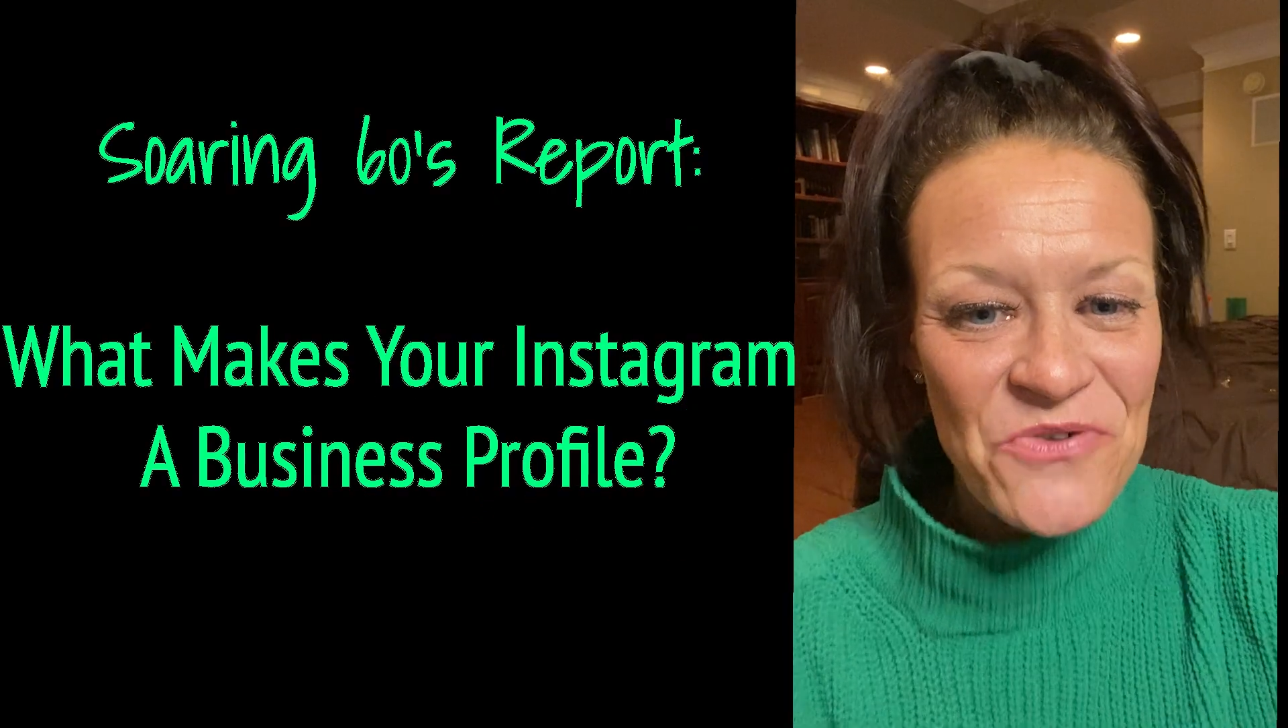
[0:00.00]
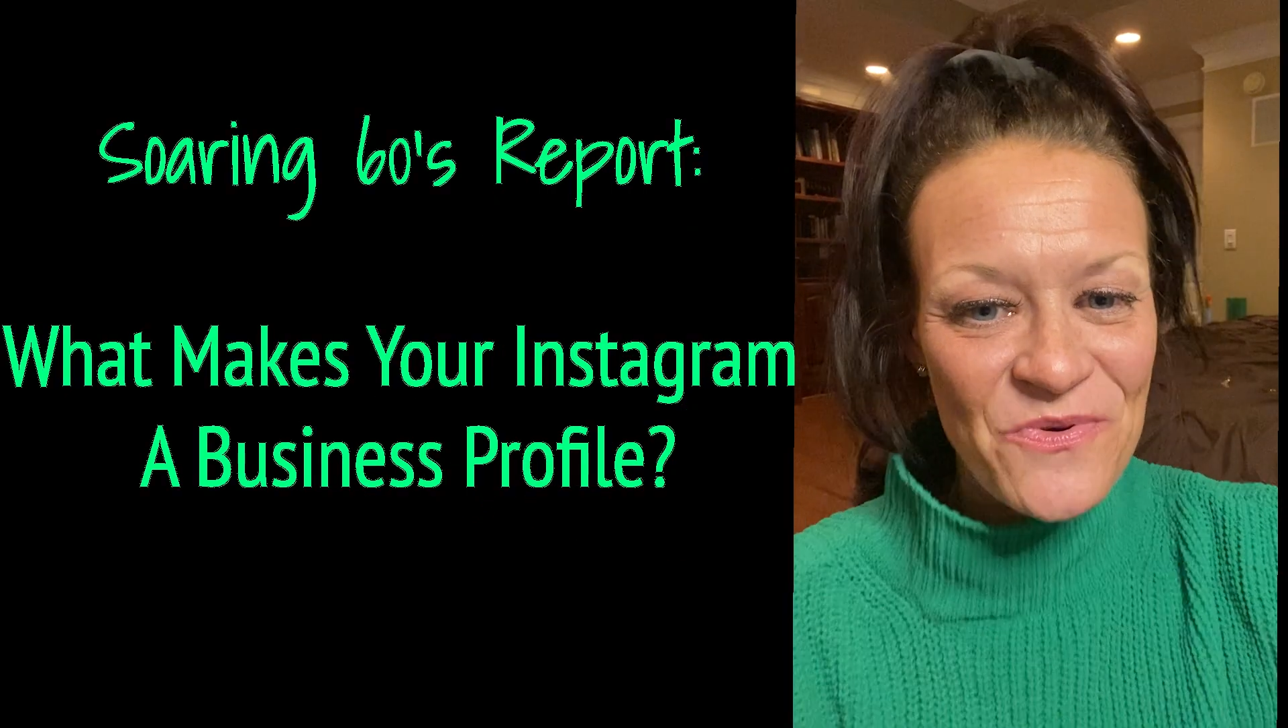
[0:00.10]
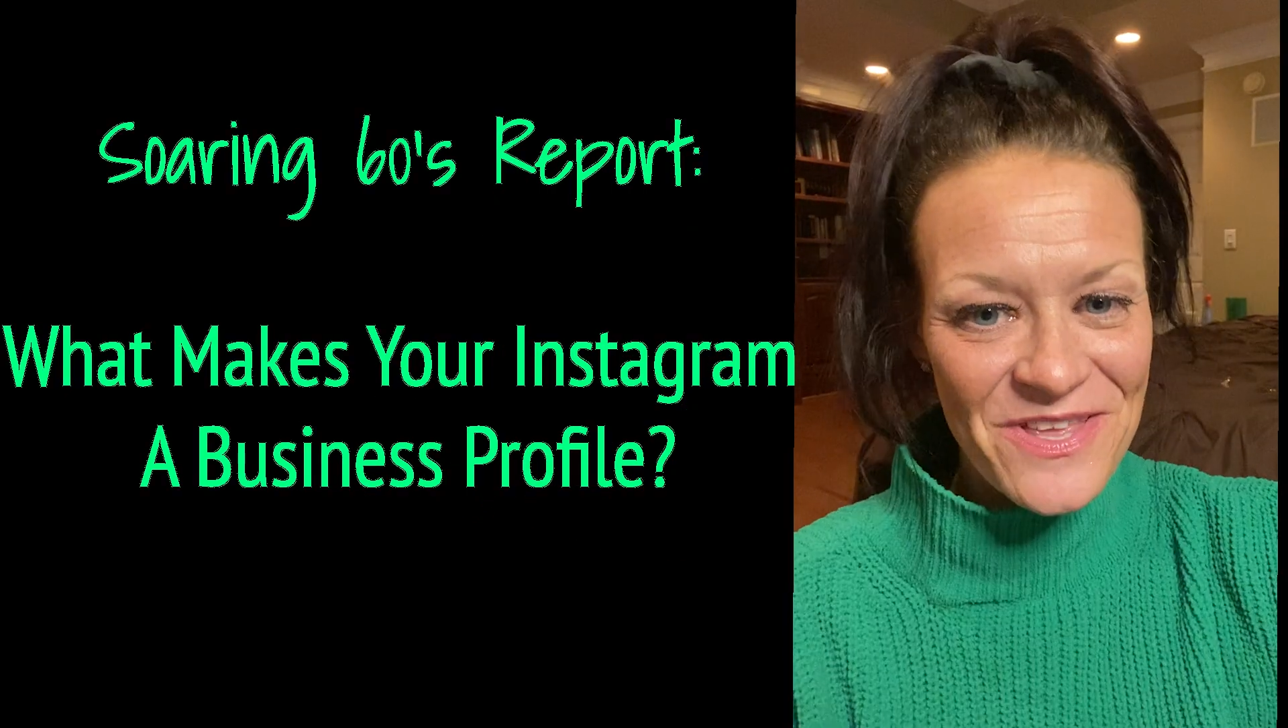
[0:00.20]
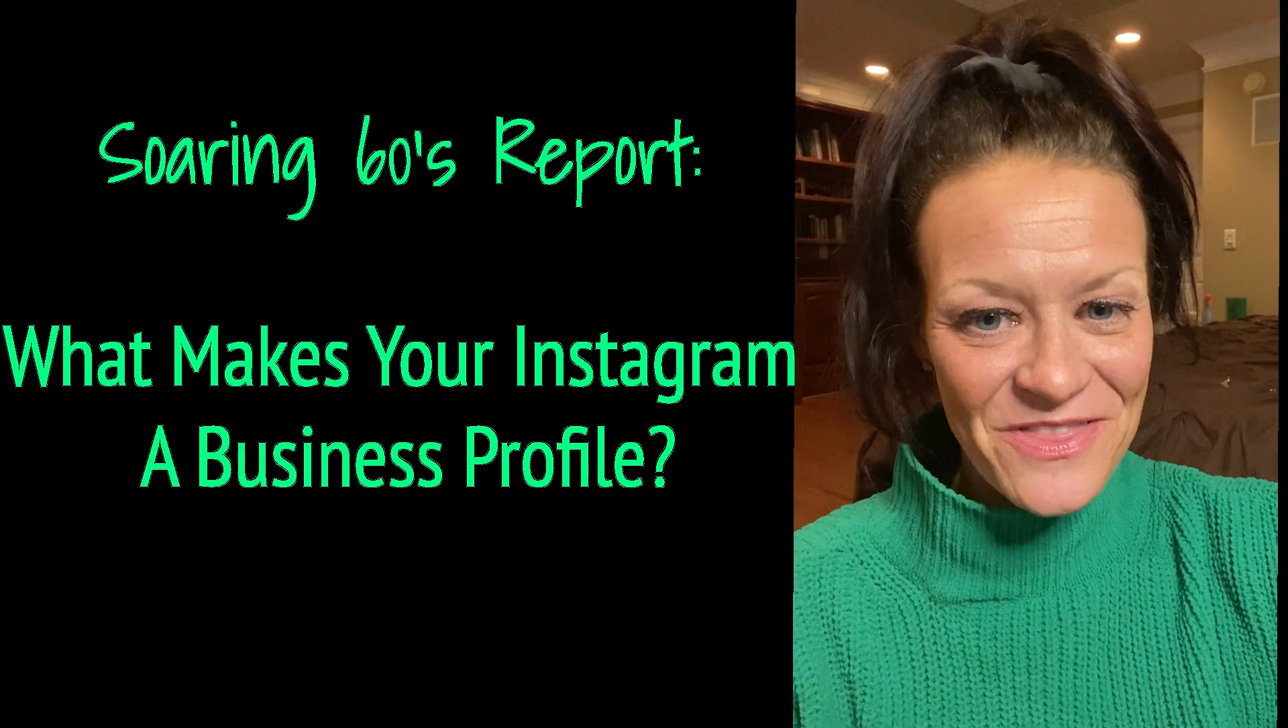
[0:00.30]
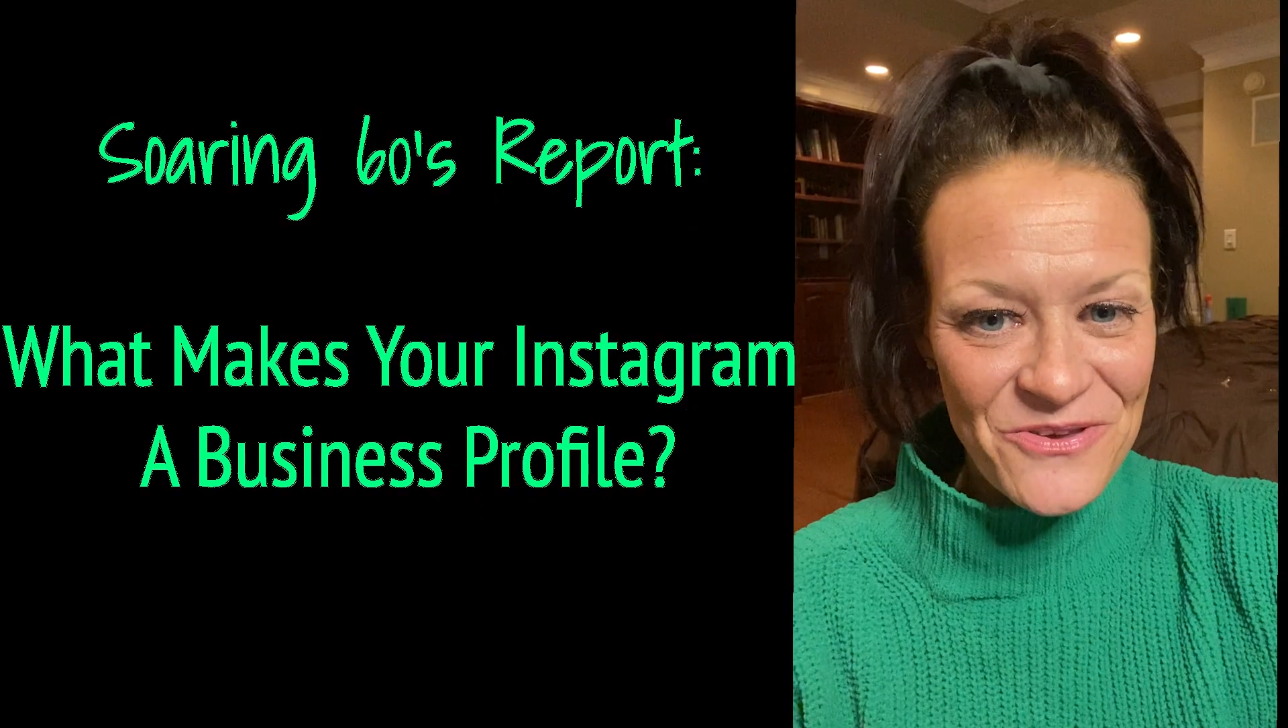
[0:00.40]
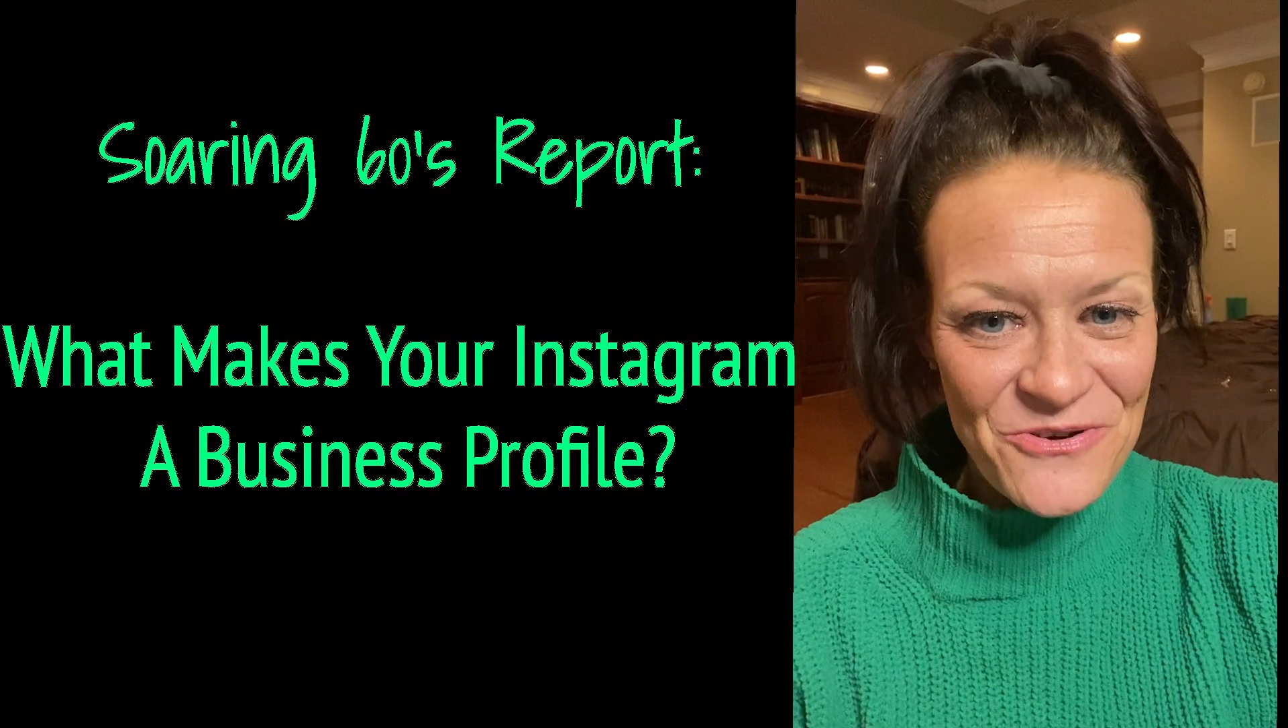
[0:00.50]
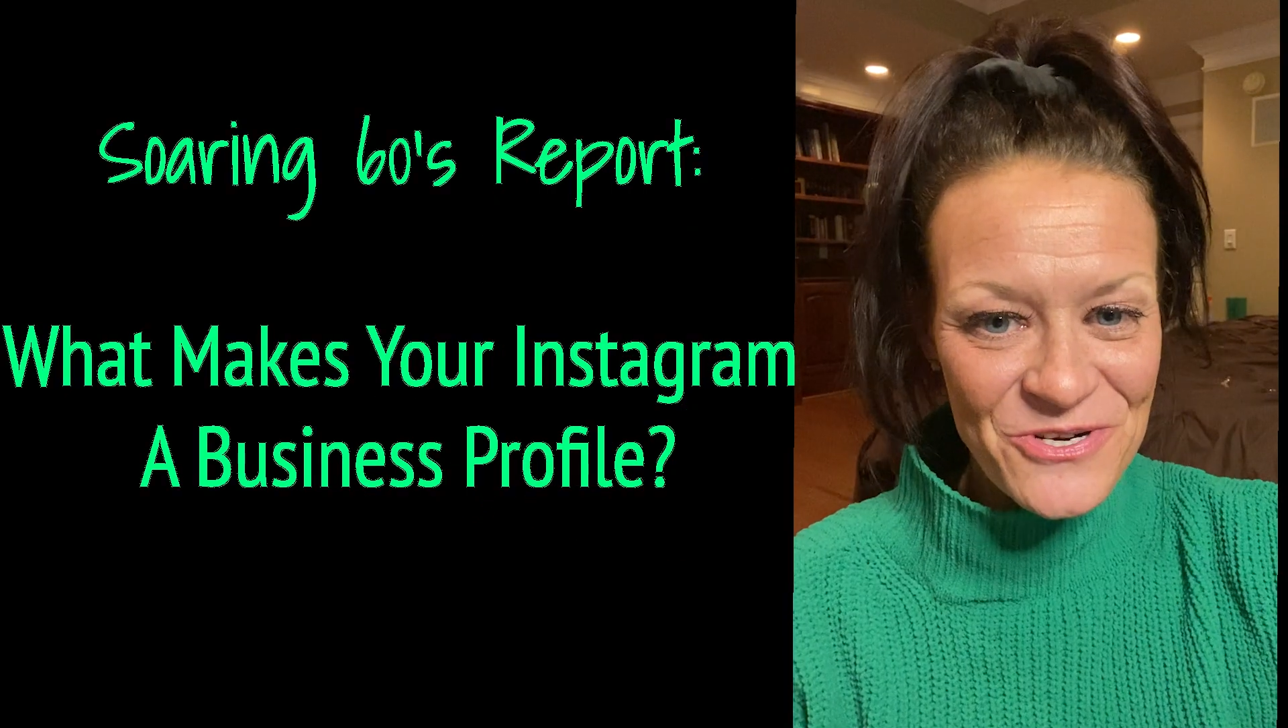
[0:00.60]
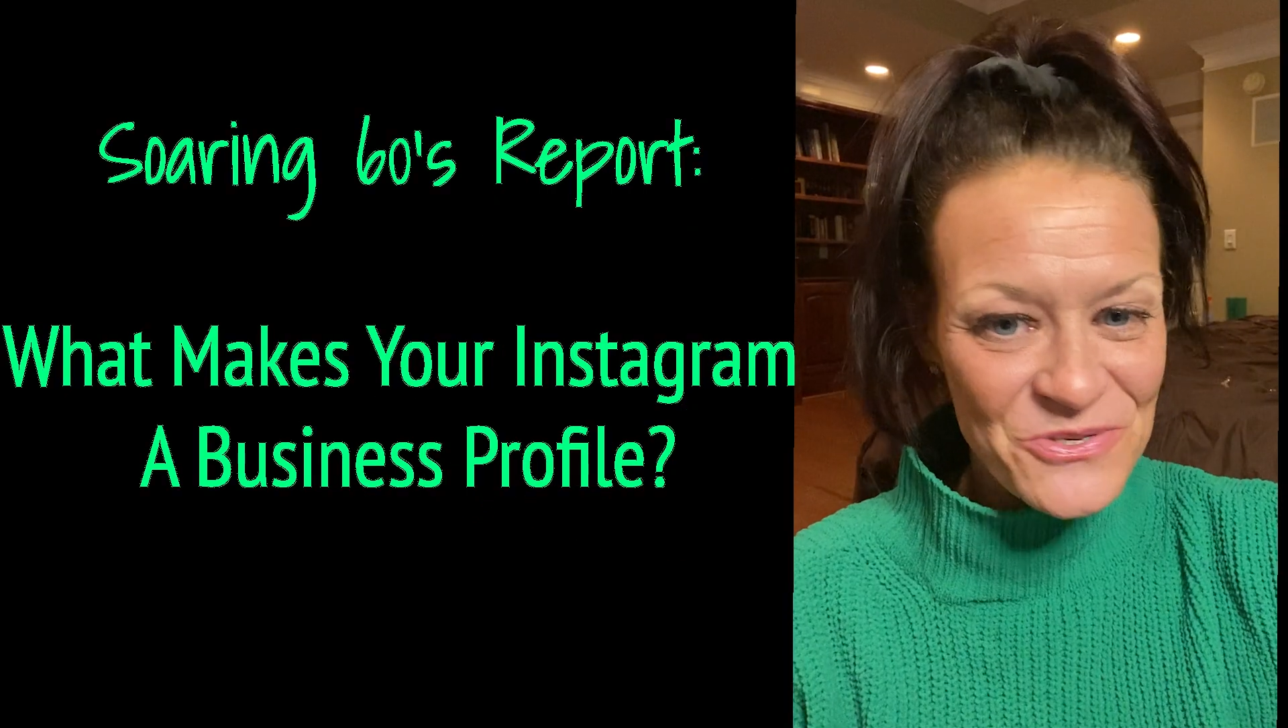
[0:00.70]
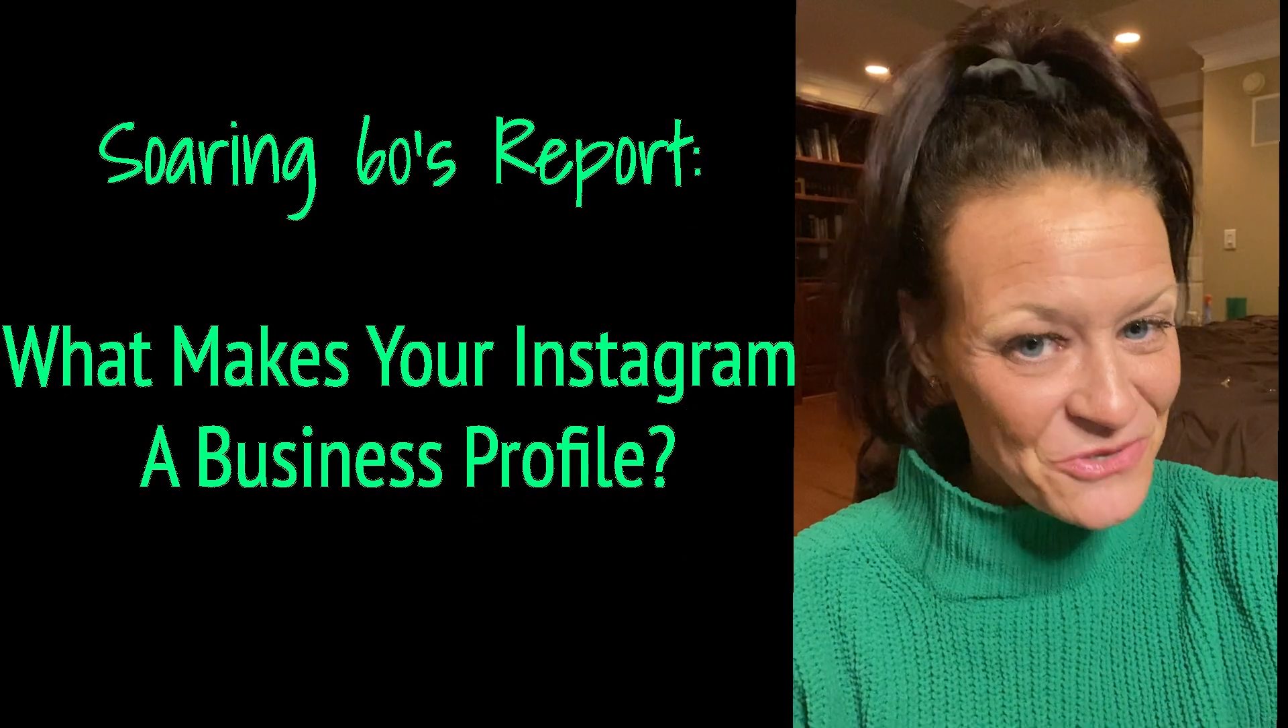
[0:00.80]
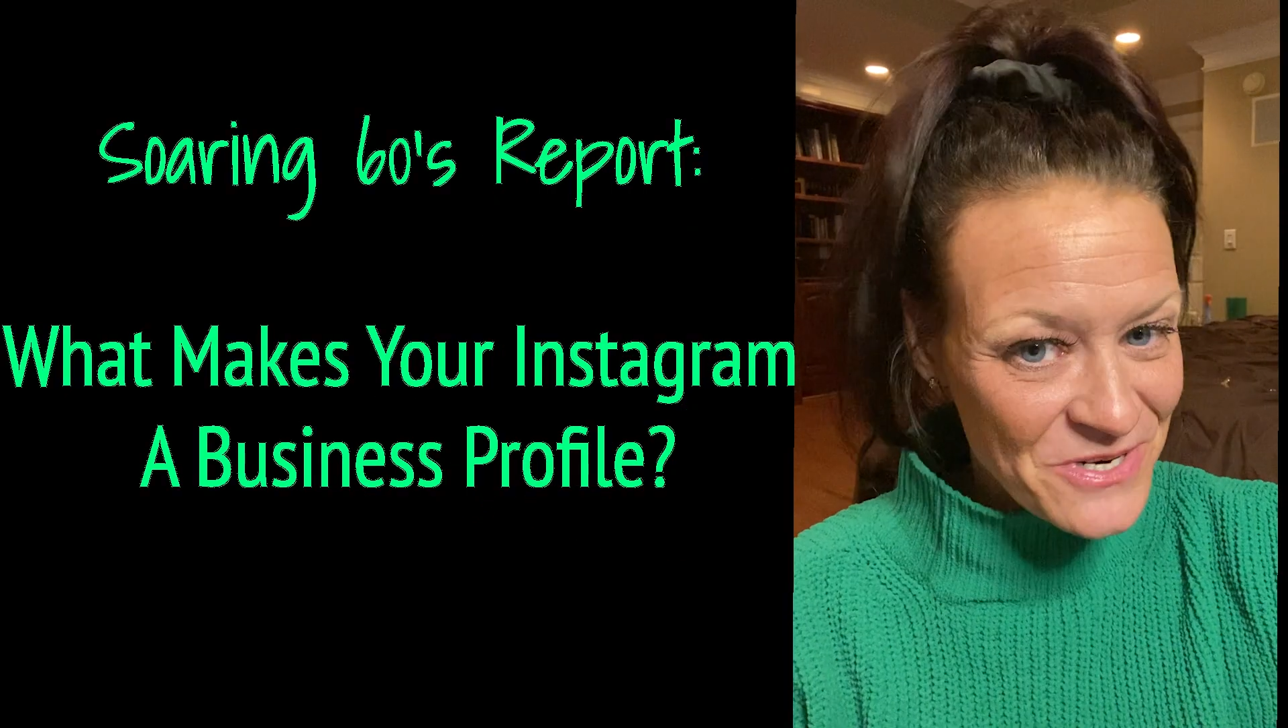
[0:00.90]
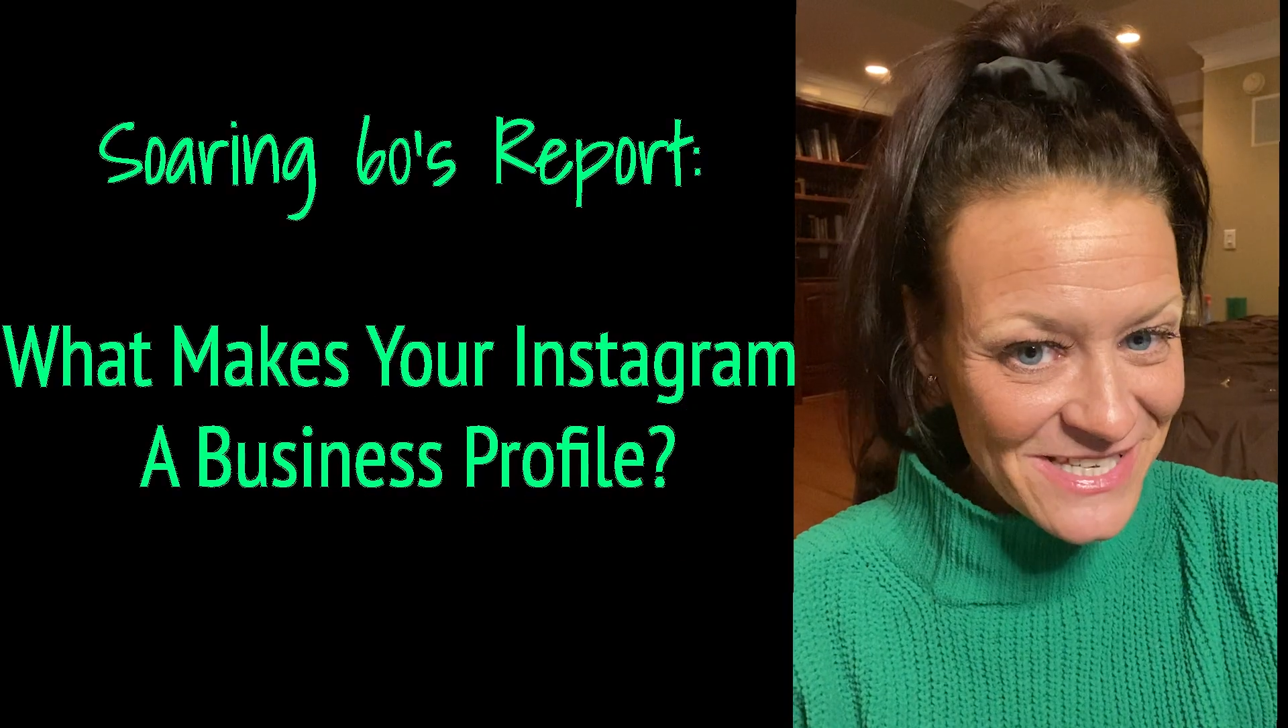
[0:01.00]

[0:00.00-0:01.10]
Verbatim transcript: with your Soaring